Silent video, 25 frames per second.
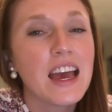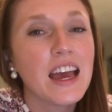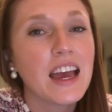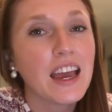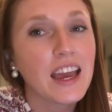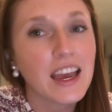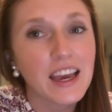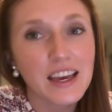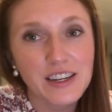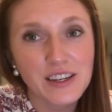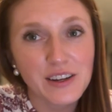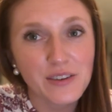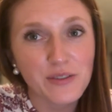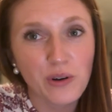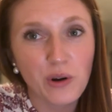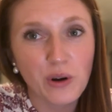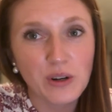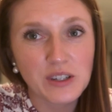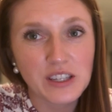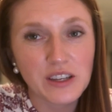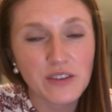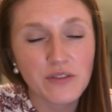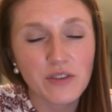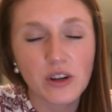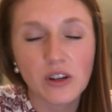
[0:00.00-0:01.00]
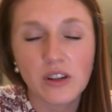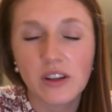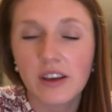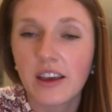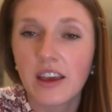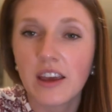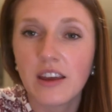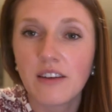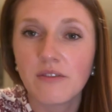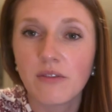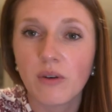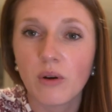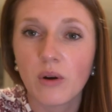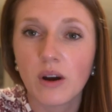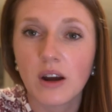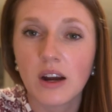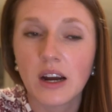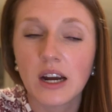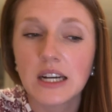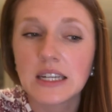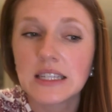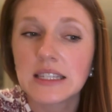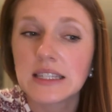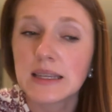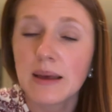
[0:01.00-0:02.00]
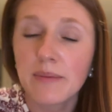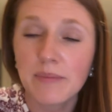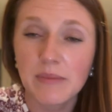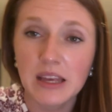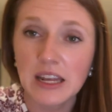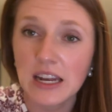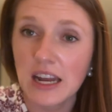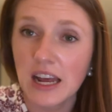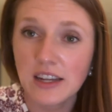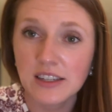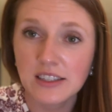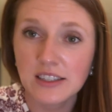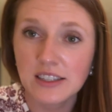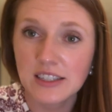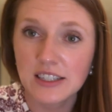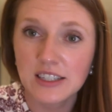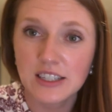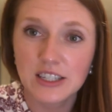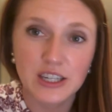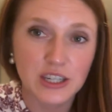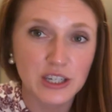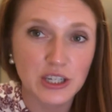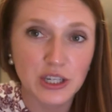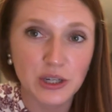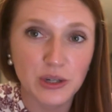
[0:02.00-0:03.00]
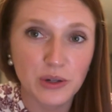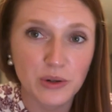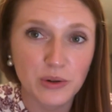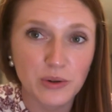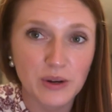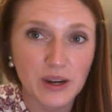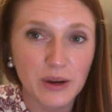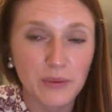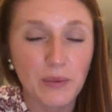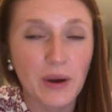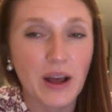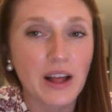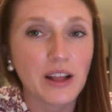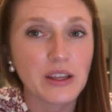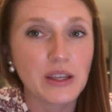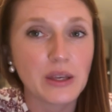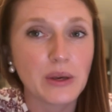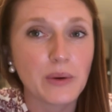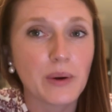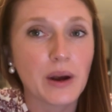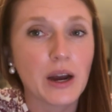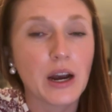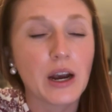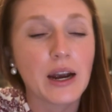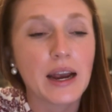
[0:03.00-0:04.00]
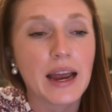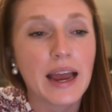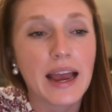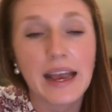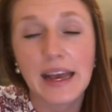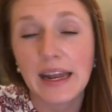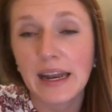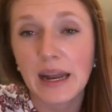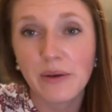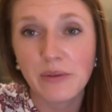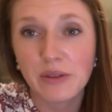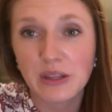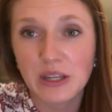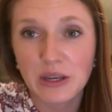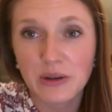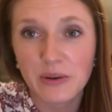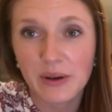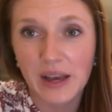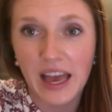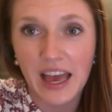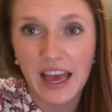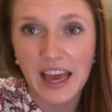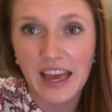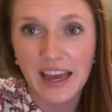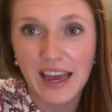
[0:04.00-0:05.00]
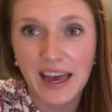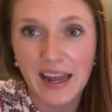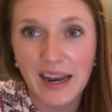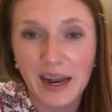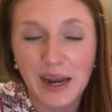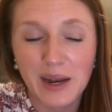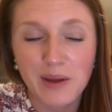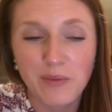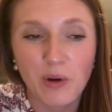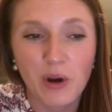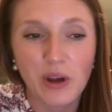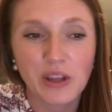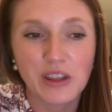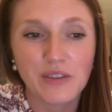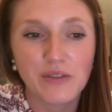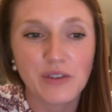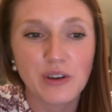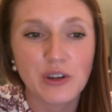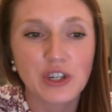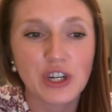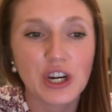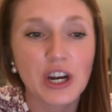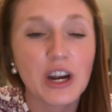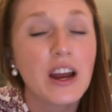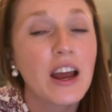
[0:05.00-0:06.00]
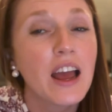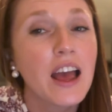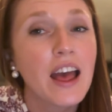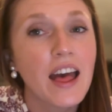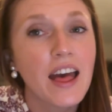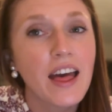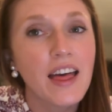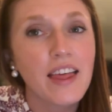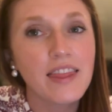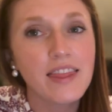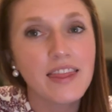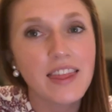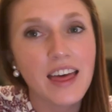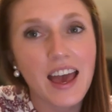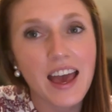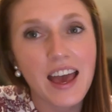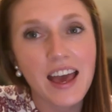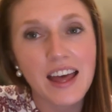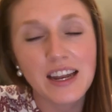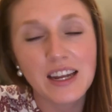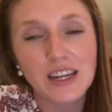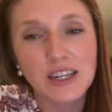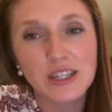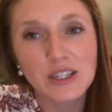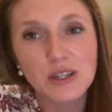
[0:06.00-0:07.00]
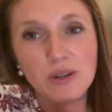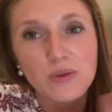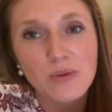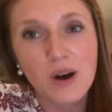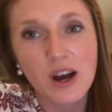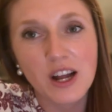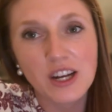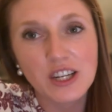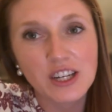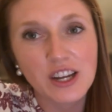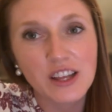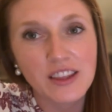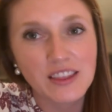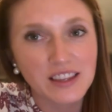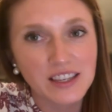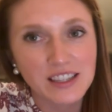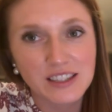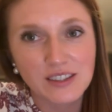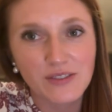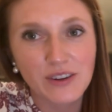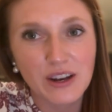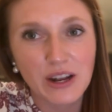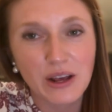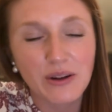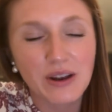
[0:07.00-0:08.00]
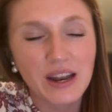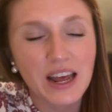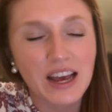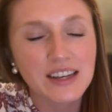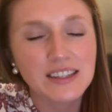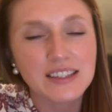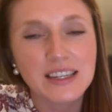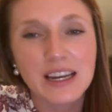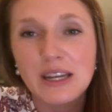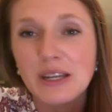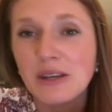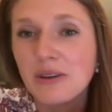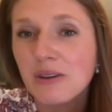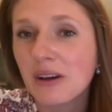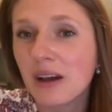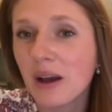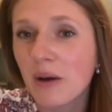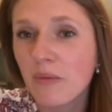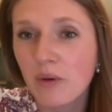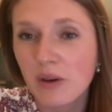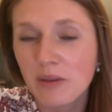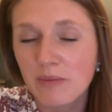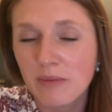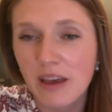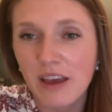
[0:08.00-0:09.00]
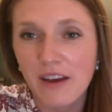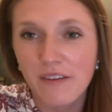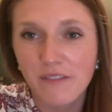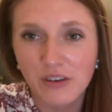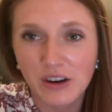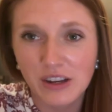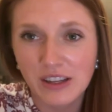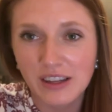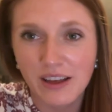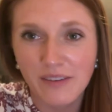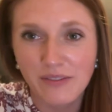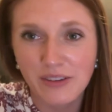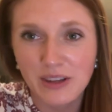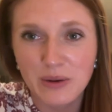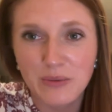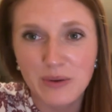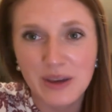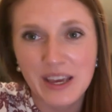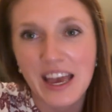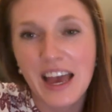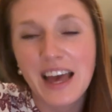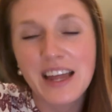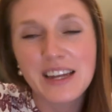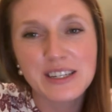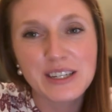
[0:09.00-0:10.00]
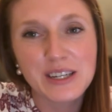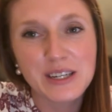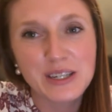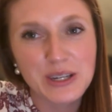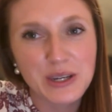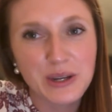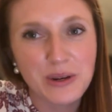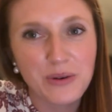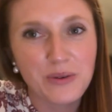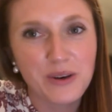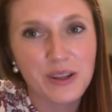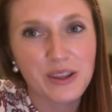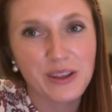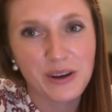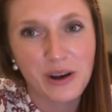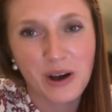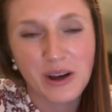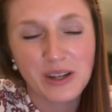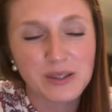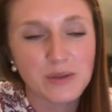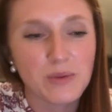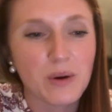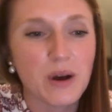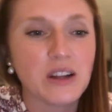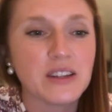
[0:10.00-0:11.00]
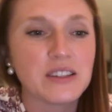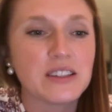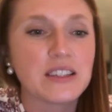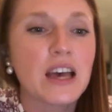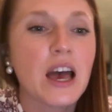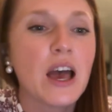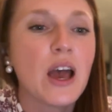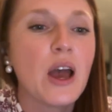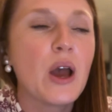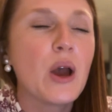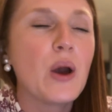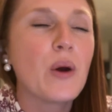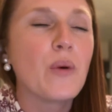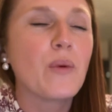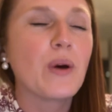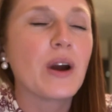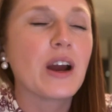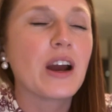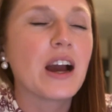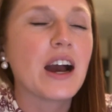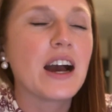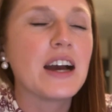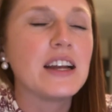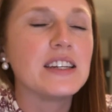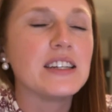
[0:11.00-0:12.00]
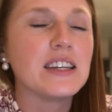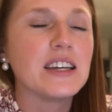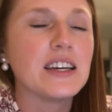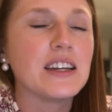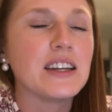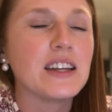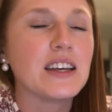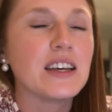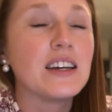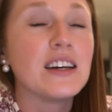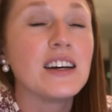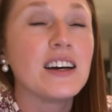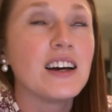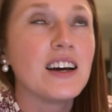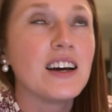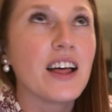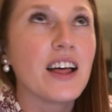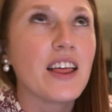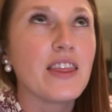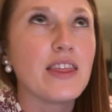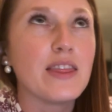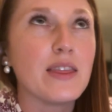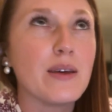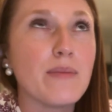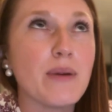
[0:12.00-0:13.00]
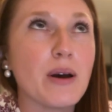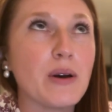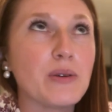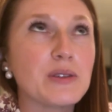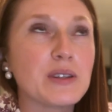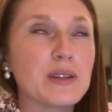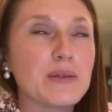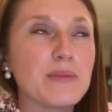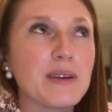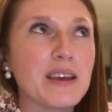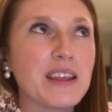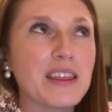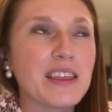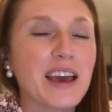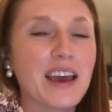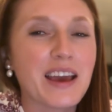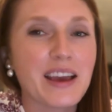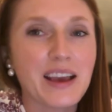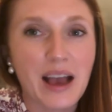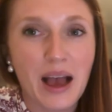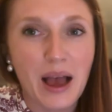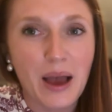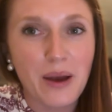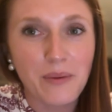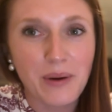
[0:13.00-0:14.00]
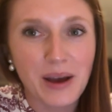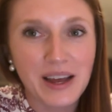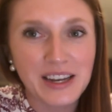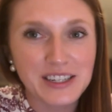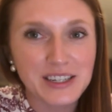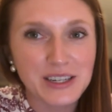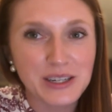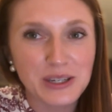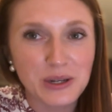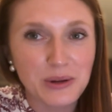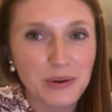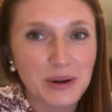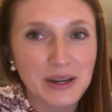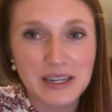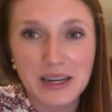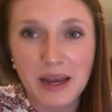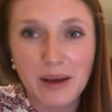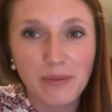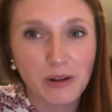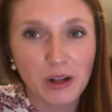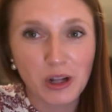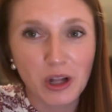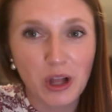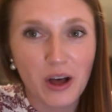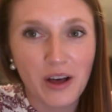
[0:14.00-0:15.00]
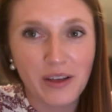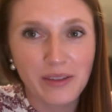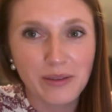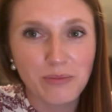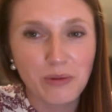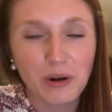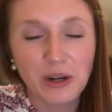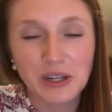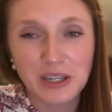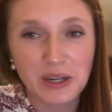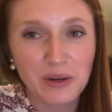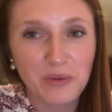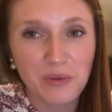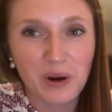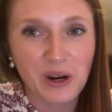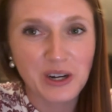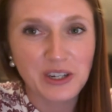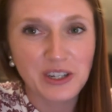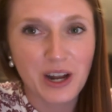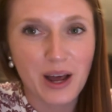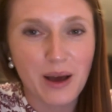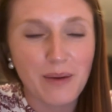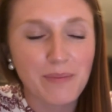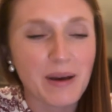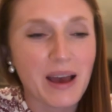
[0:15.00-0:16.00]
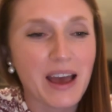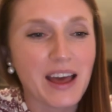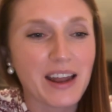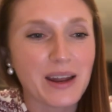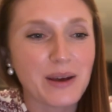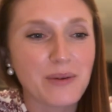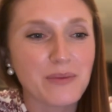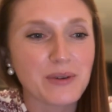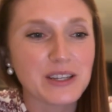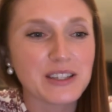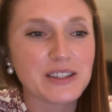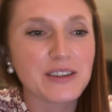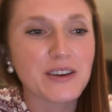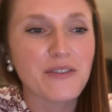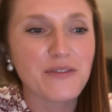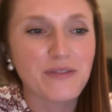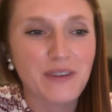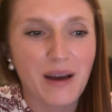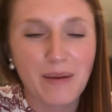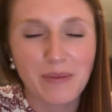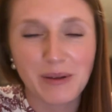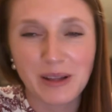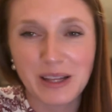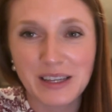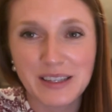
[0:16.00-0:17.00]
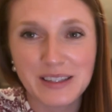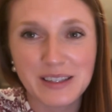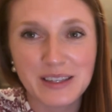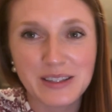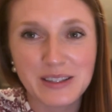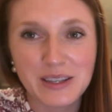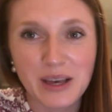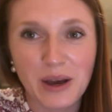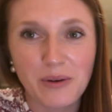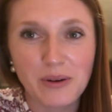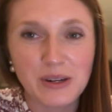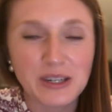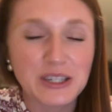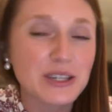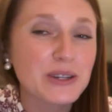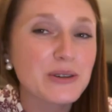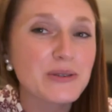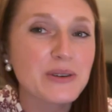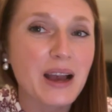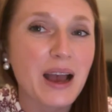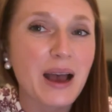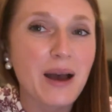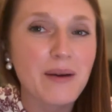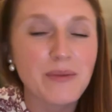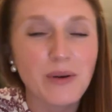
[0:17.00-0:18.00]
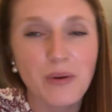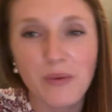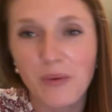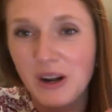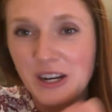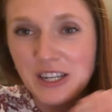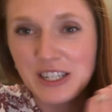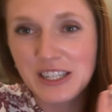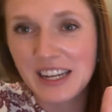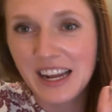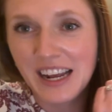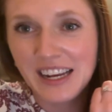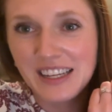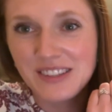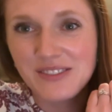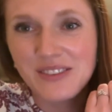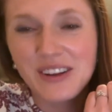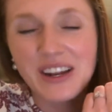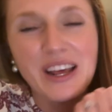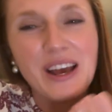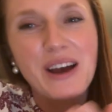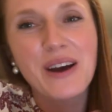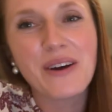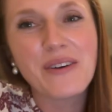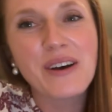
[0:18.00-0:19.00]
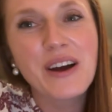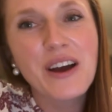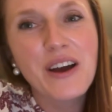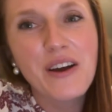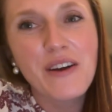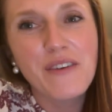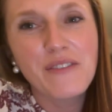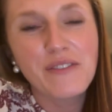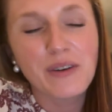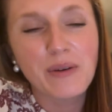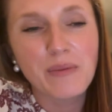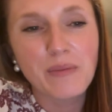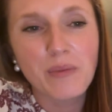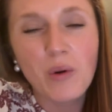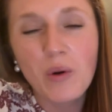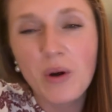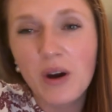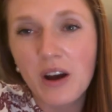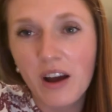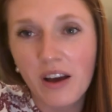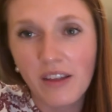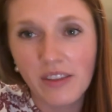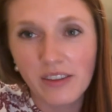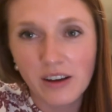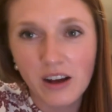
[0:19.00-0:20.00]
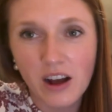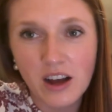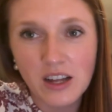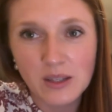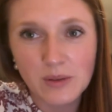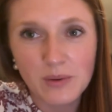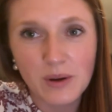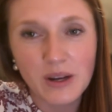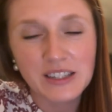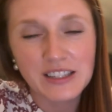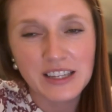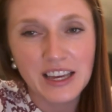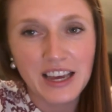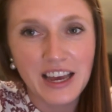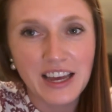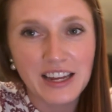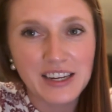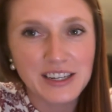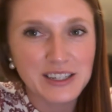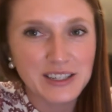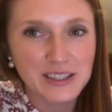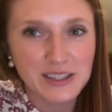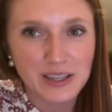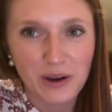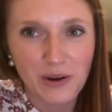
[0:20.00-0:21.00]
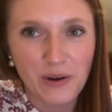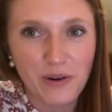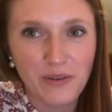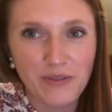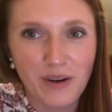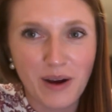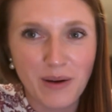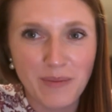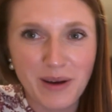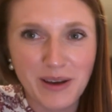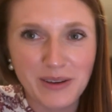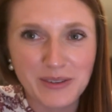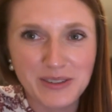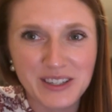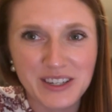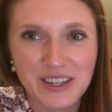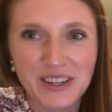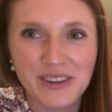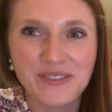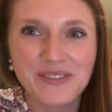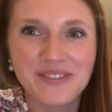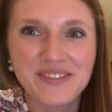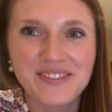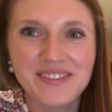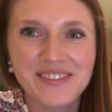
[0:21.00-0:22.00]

And of course, if you're looking for something else to do while you are hanging out in the UK at any point in the future, then do watch this video next and you come with me for a lovely weekend to the Cotswolds where I did the most me thing. I went to a tablecloth printing workshop and it was fabulous. So do come watch the next video for more on the Cotswolds and Soho Farmhouse too.